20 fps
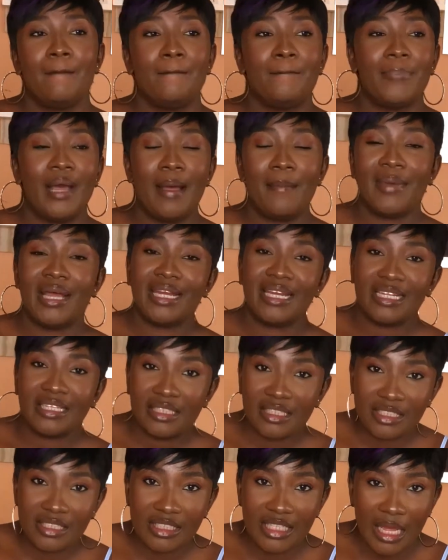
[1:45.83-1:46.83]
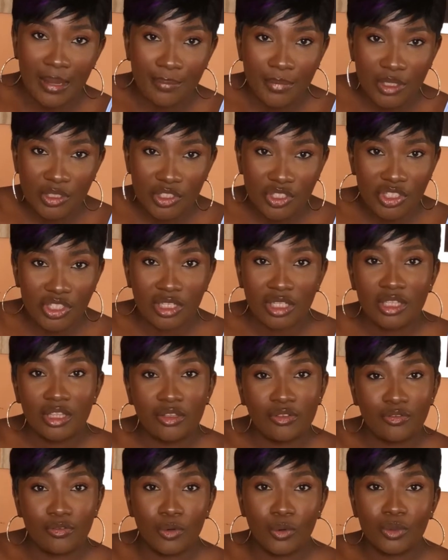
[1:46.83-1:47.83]
permanently damaged
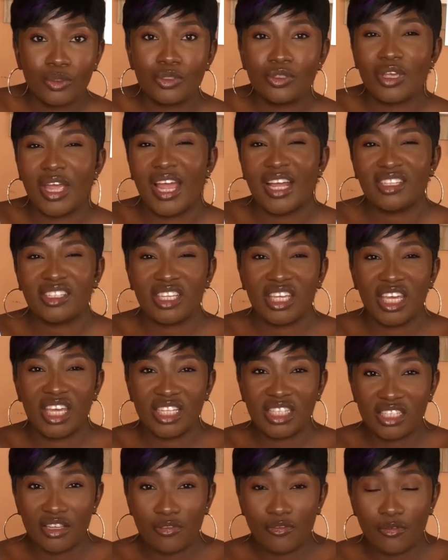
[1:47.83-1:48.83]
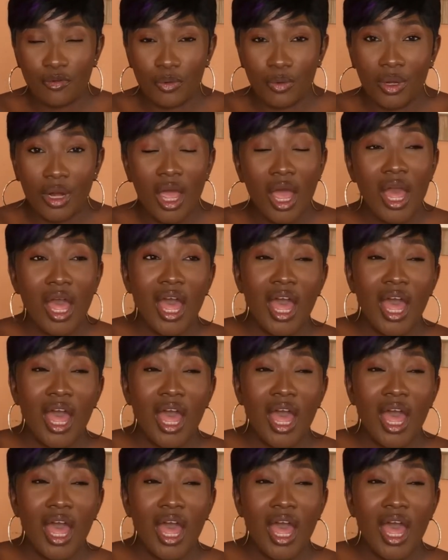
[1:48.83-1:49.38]
the phone. So I had to get a phone.